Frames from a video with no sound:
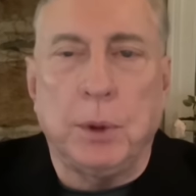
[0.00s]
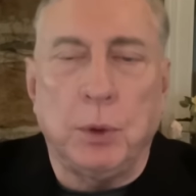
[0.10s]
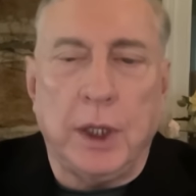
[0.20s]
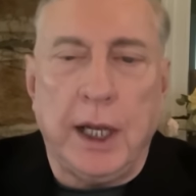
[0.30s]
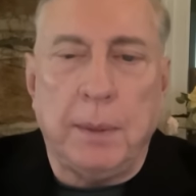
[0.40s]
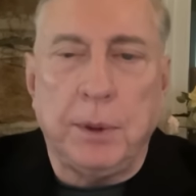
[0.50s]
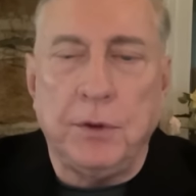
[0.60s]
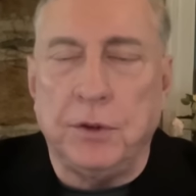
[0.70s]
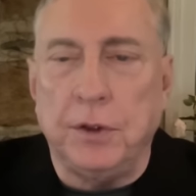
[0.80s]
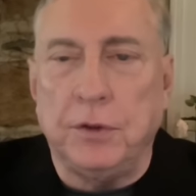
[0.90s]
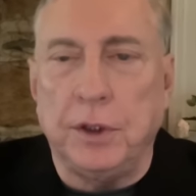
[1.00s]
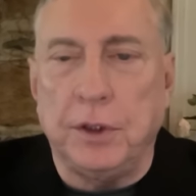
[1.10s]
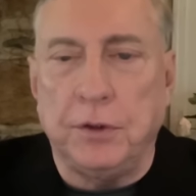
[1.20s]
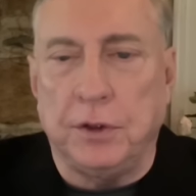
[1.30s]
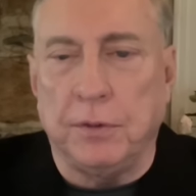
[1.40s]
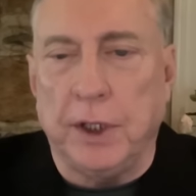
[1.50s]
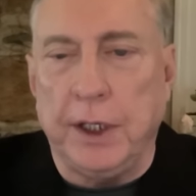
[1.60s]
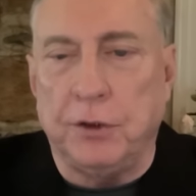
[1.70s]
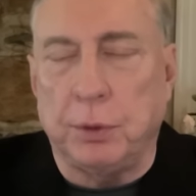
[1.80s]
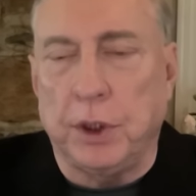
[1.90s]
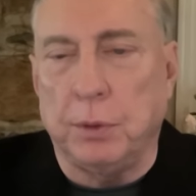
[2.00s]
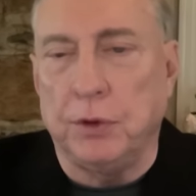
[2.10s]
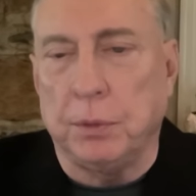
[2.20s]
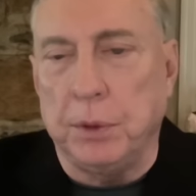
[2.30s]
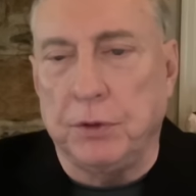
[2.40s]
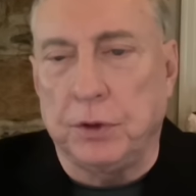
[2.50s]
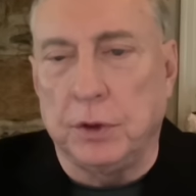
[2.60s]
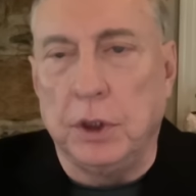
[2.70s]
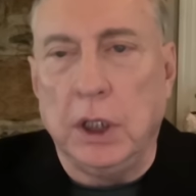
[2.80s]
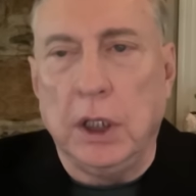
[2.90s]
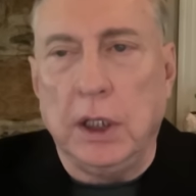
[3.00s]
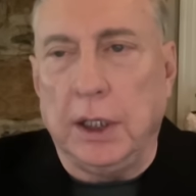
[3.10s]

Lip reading: But what happens is that this device, whether it was a missile,